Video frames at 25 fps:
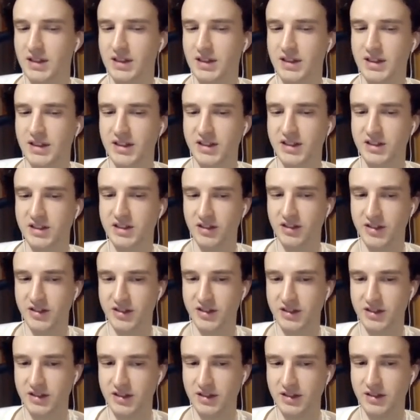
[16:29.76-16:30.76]
is
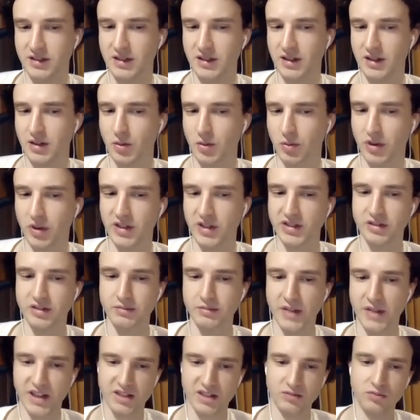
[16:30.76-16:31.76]
constant. What is the
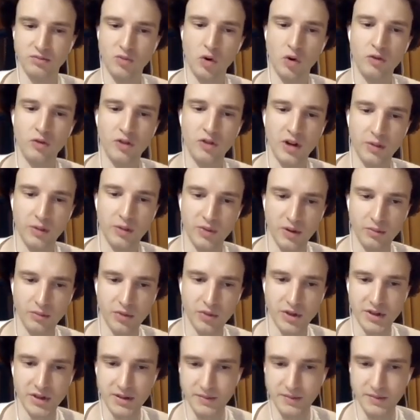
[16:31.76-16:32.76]
maximum overlap
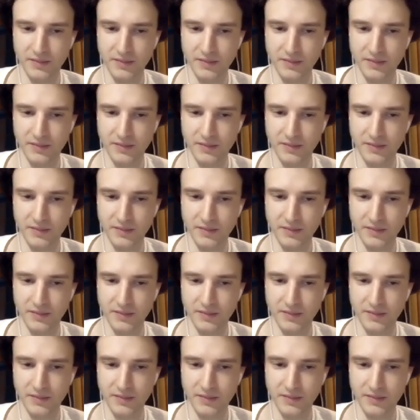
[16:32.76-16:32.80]
number?